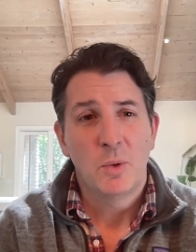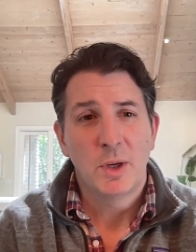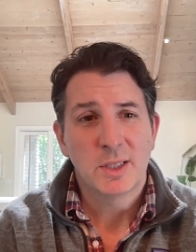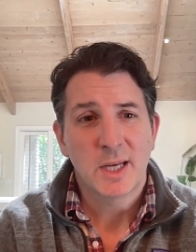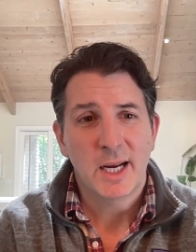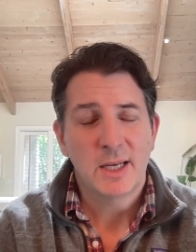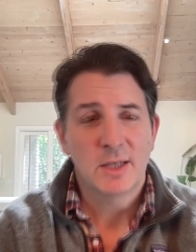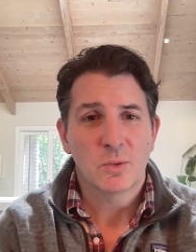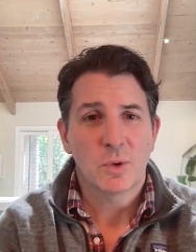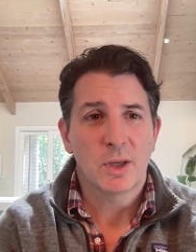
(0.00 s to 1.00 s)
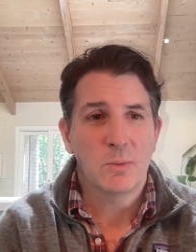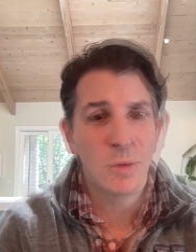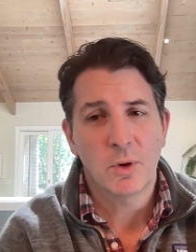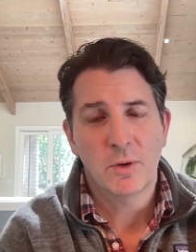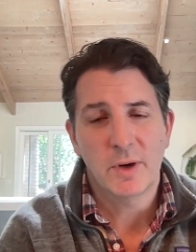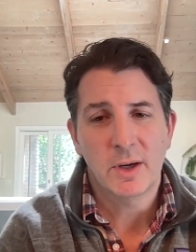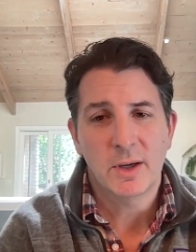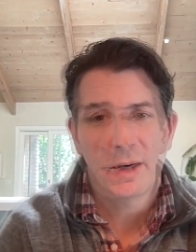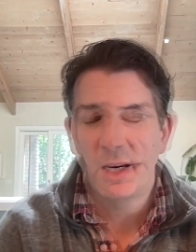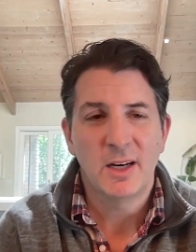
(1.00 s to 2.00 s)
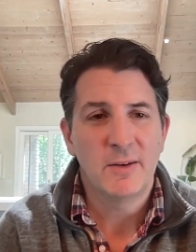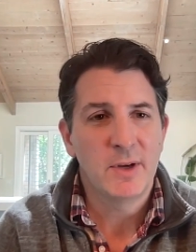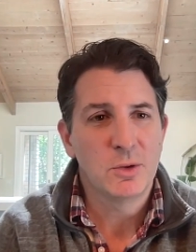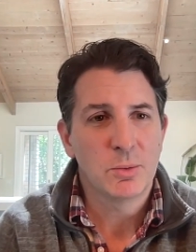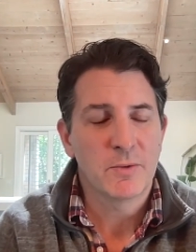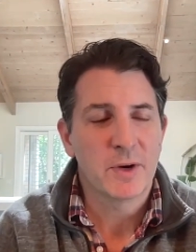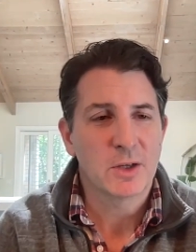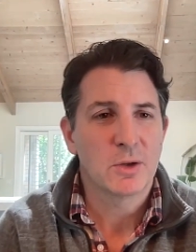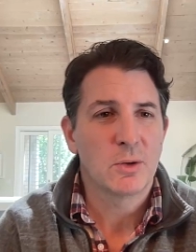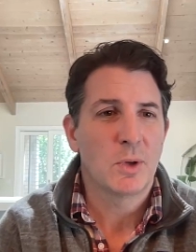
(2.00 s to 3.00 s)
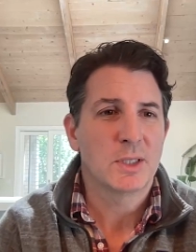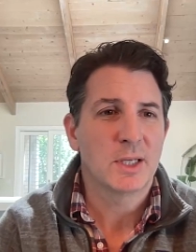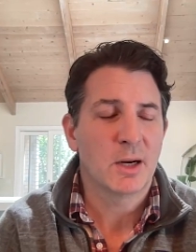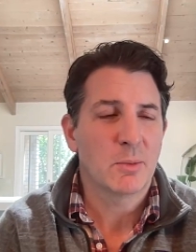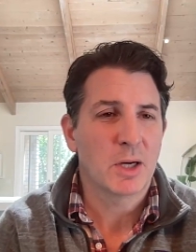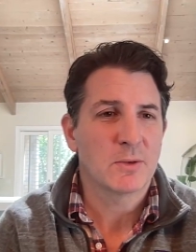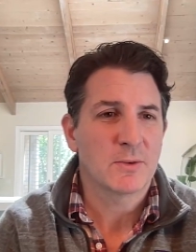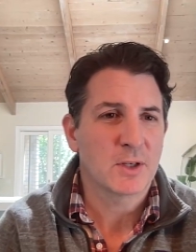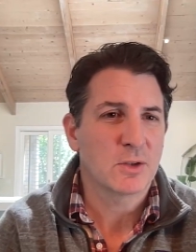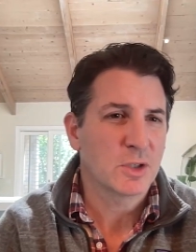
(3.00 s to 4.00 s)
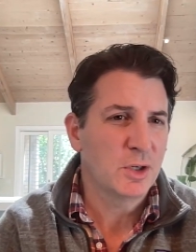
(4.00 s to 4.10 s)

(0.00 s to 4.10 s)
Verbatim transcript: One side is really more of a, an individual professional, one's an enterprise professional.